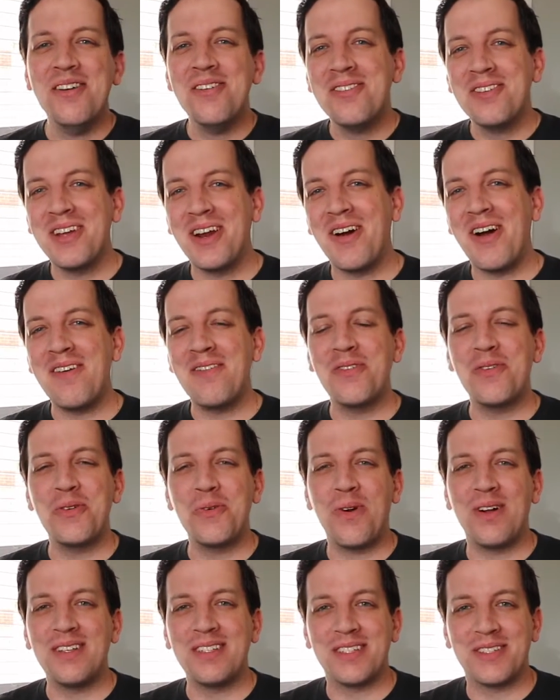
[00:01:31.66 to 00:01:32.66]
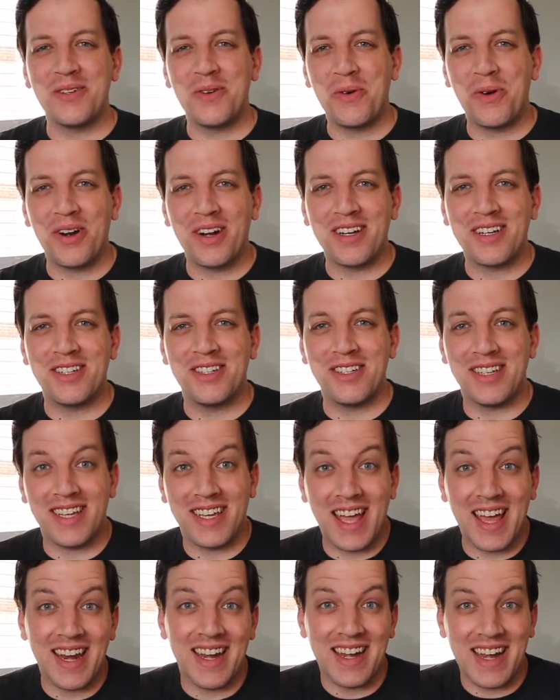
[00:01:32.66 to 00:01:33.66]
You know, everyone wants to work to
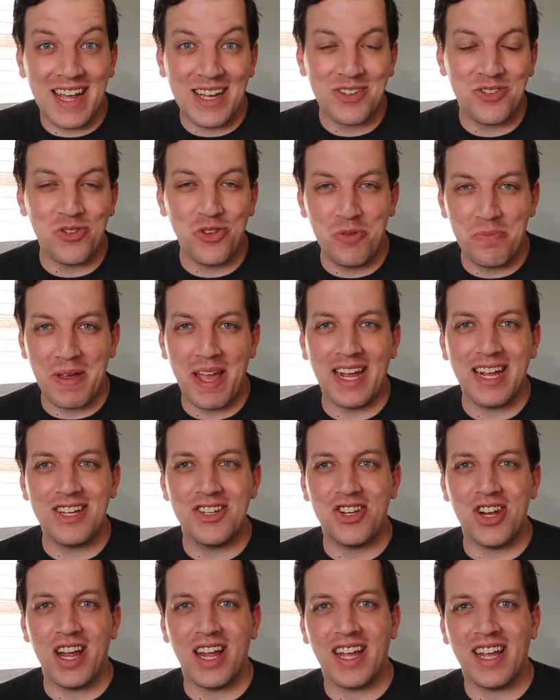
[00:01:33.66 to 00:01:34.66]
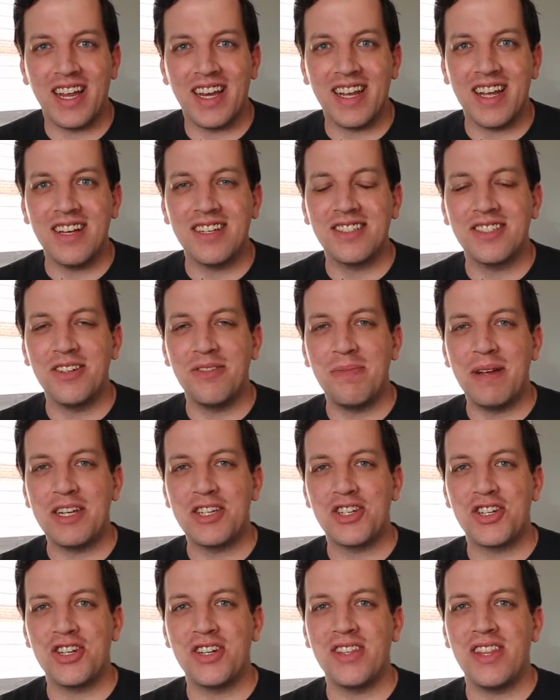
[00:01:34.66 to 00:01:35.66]
get an actual paycheck, and Gusto makes
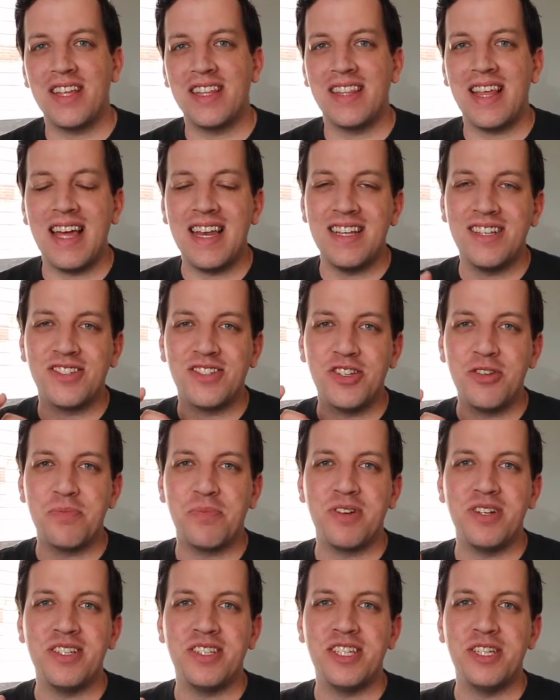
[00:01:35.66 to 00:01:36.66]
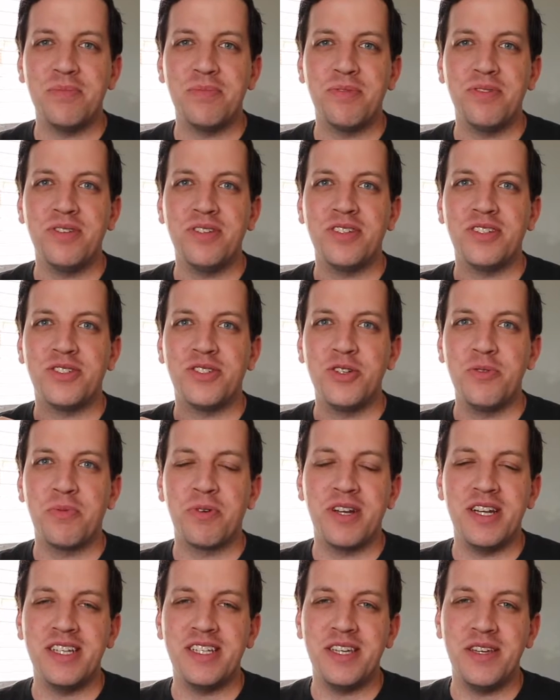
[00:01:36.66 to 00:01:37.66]
sure that that is super and simple,
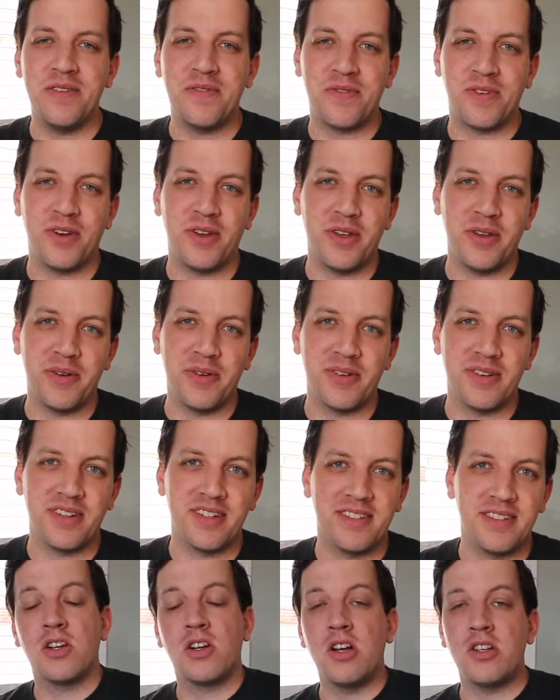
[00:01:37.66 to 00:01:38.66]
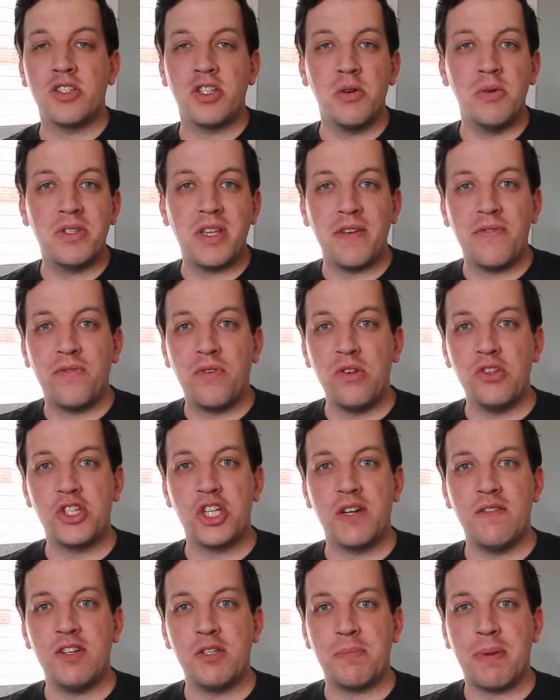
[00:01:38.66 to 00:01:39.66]
super easy for you. Gusto is a
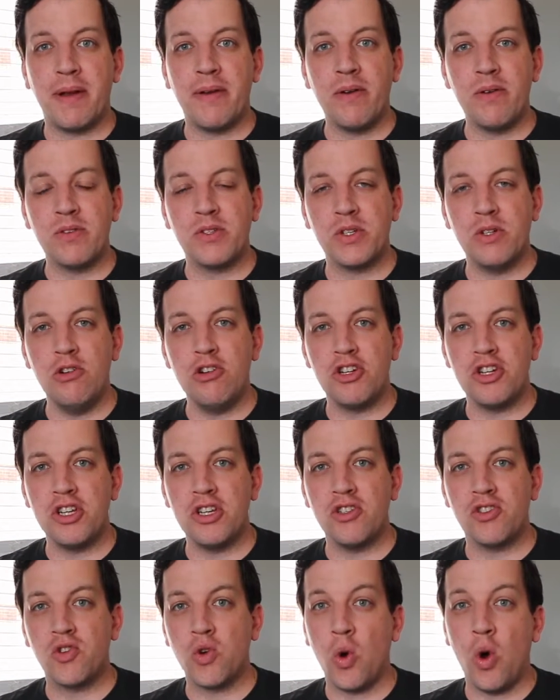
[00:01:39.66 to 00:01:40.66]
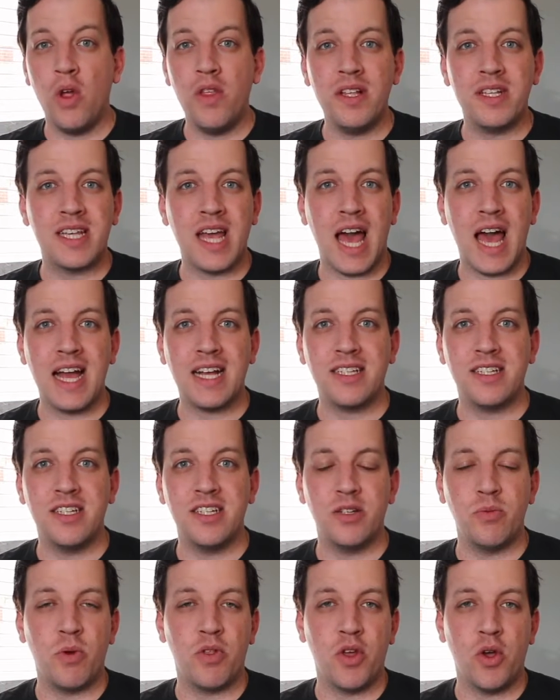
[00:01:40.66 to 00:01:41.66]
full-service payroll solution, so all the
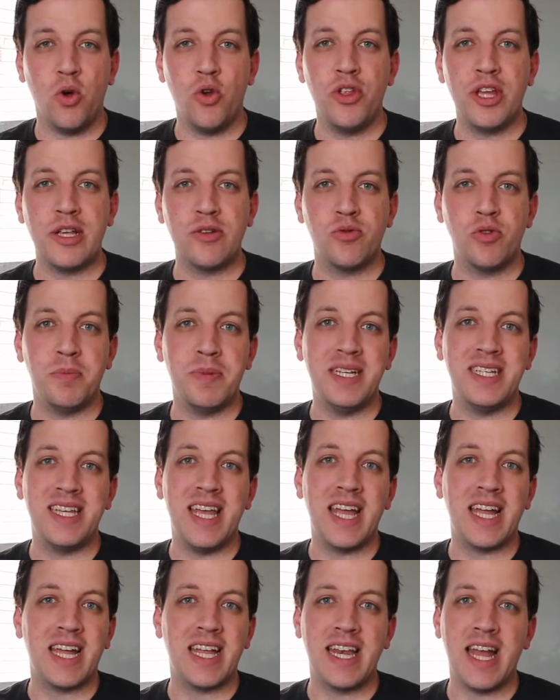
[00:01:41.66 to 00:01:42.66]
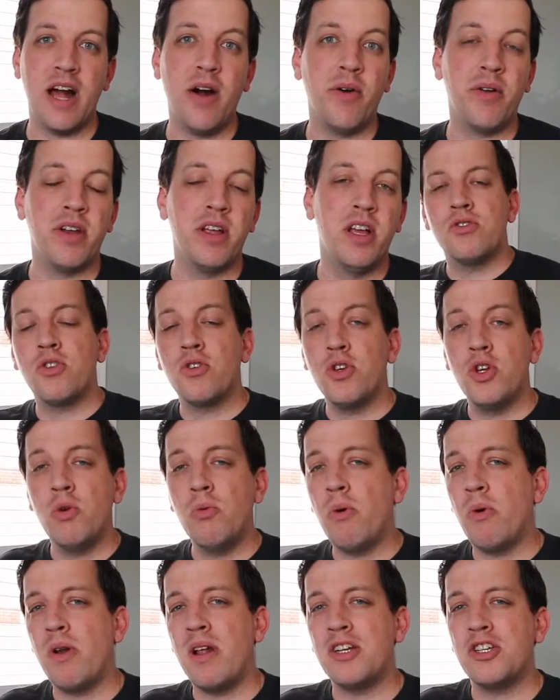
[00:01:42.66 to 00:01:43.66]
taxes and withholdings will be taken out. So you
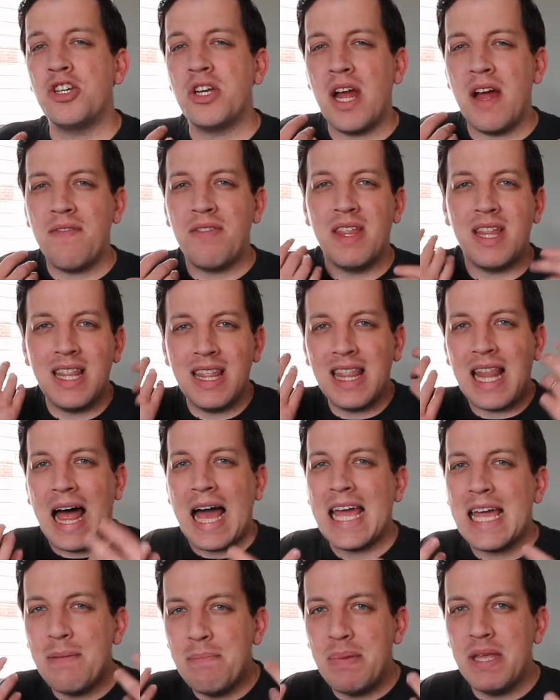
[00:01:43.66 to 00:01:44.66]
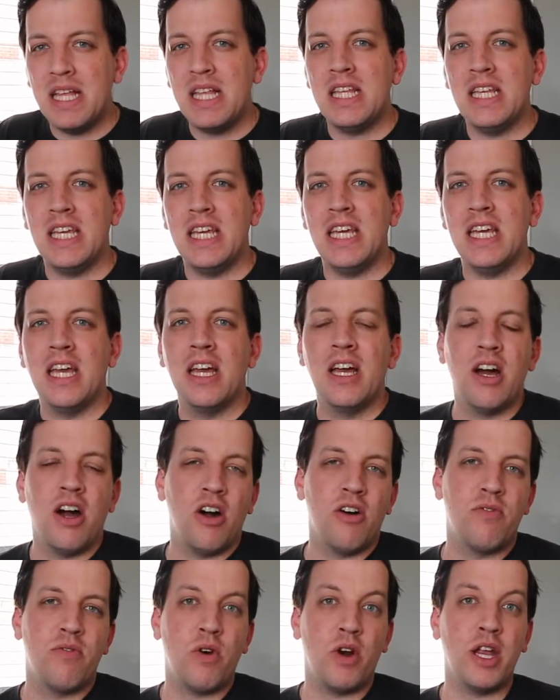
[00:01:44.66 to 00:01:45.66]
won't actually have the liability
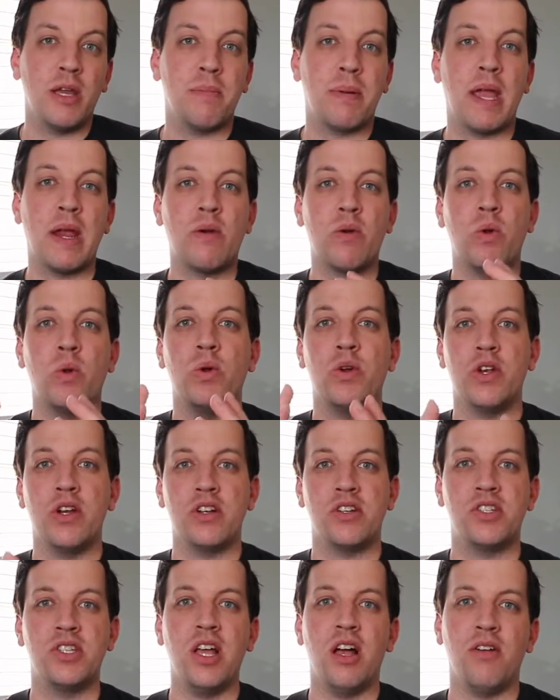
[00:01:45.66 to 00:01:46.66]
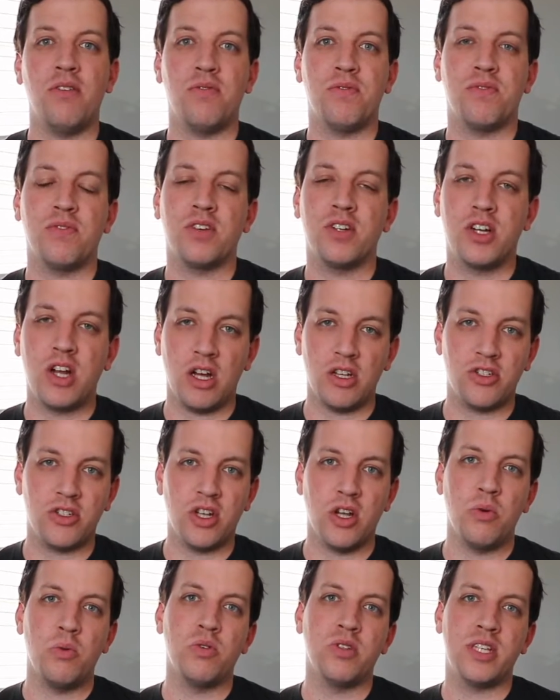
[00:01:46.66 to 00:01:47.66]
of running payroll yourself.
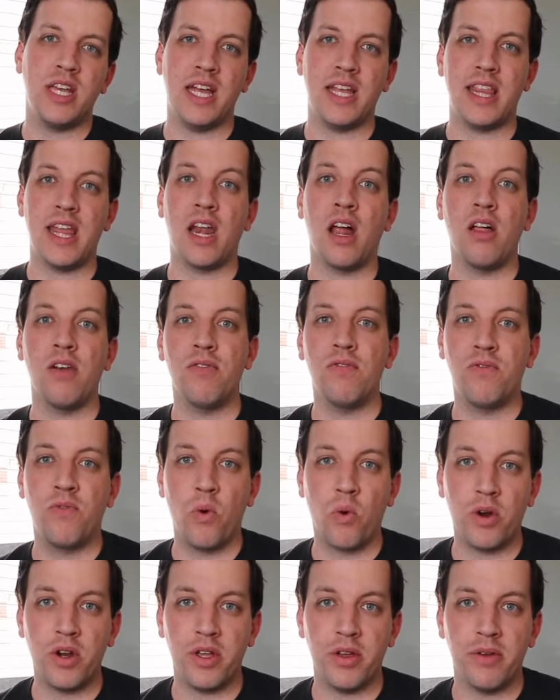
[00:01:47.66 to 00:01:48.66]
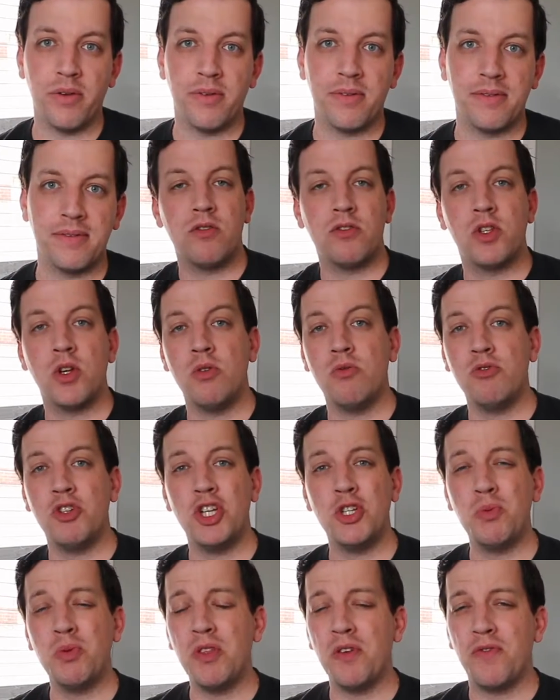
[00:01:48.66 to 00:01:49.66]
Gusto will take that on for you. So
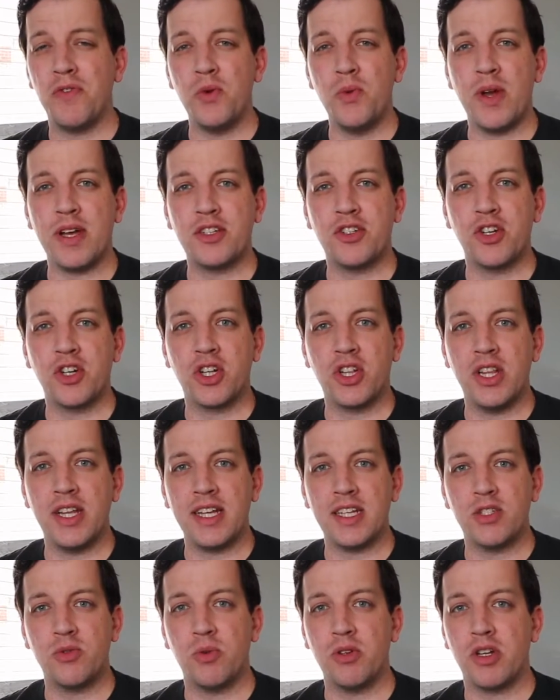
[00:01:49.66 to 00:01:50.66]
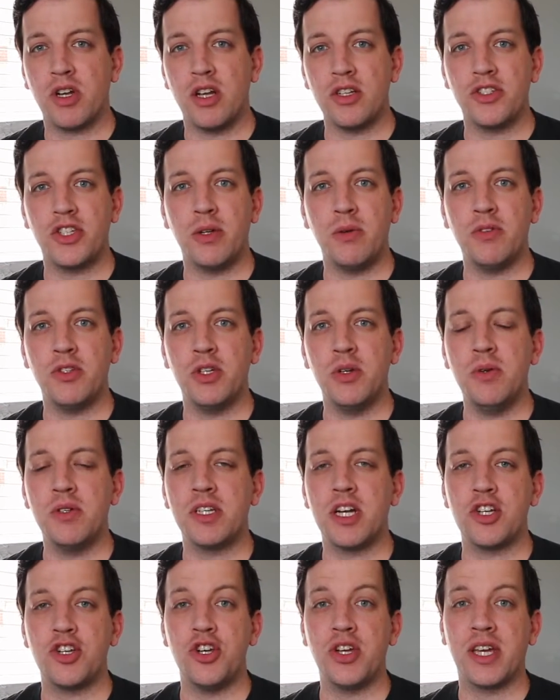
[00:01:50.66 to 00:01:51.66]
just with a few extra clicks, what Gusto will do is
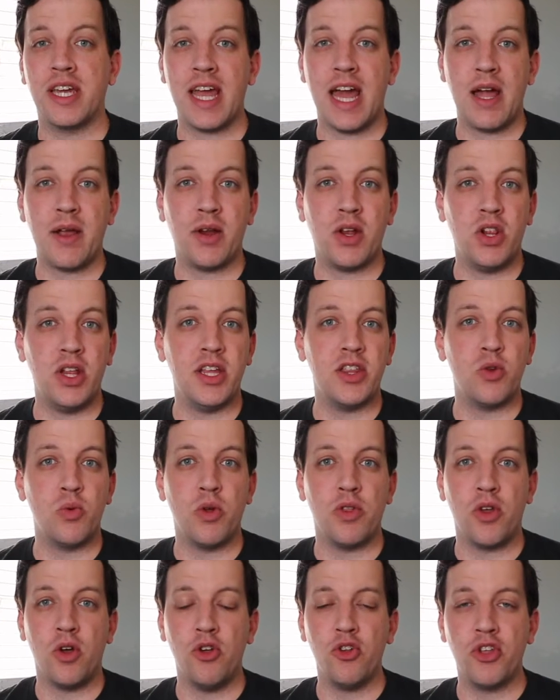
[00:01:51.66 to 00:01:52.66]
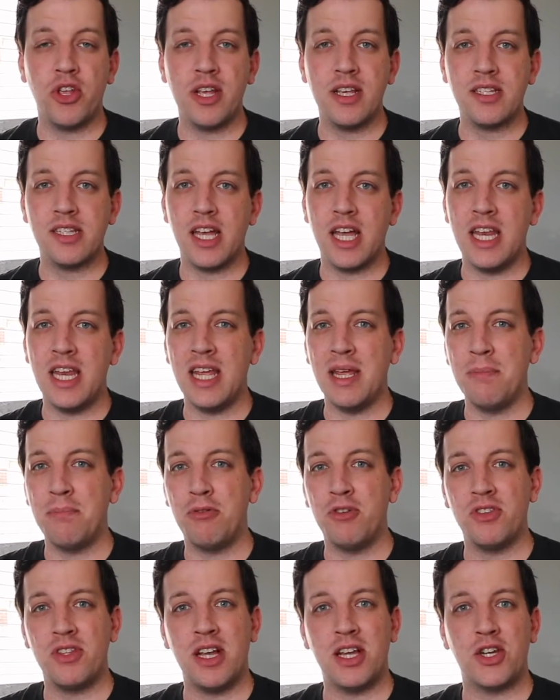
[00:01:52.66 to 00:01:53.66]
actually calculate the withholdings and
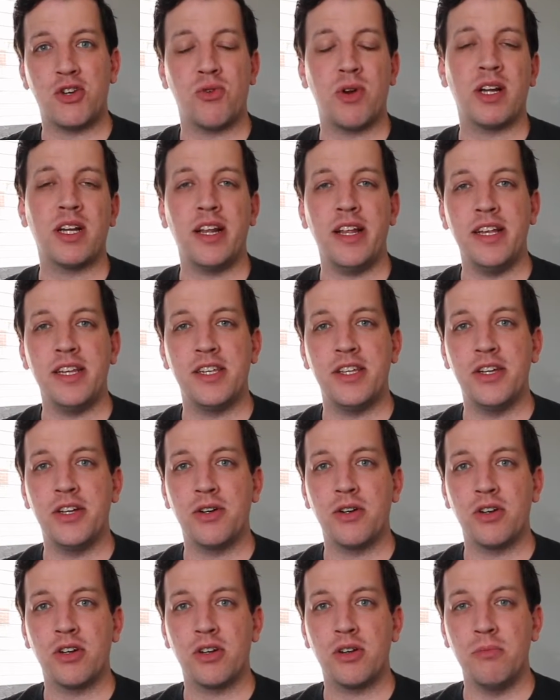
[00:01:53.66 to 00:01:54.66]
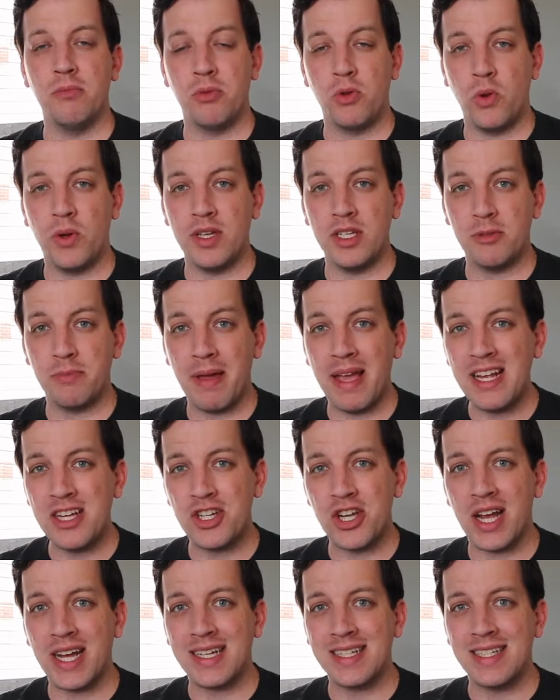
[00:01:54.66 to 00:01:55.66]
input that directly into your employees'
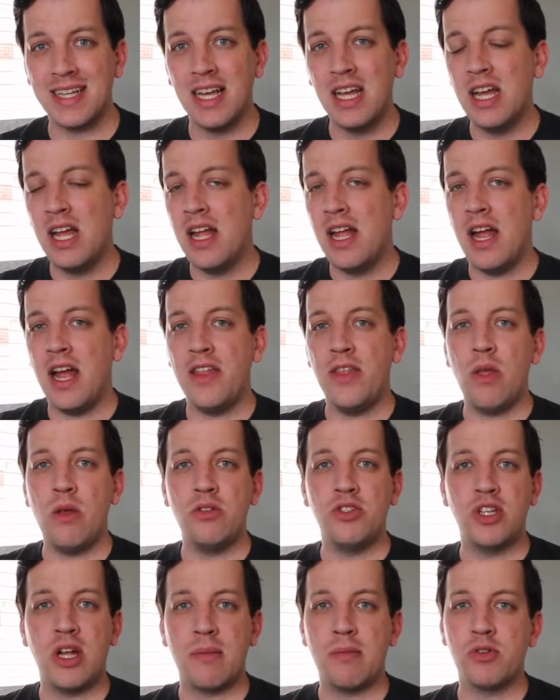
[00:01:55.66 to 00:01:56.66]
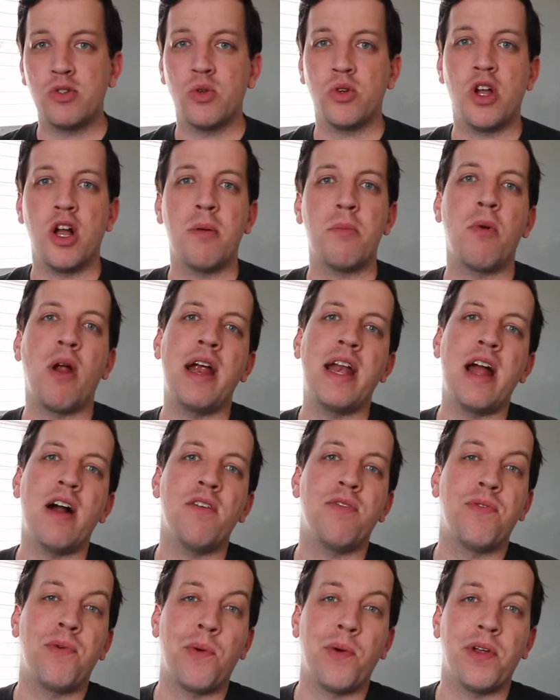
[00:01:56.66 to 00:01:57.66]
paychecks, and those numbers will come right
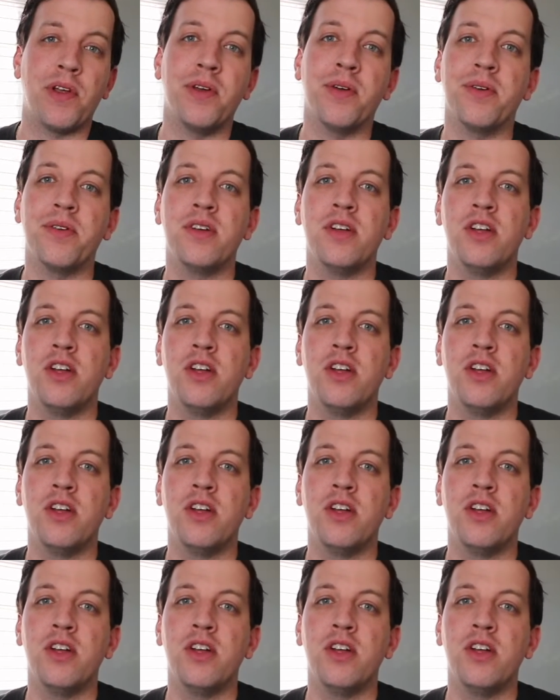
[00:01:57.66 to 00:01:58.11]
out for you.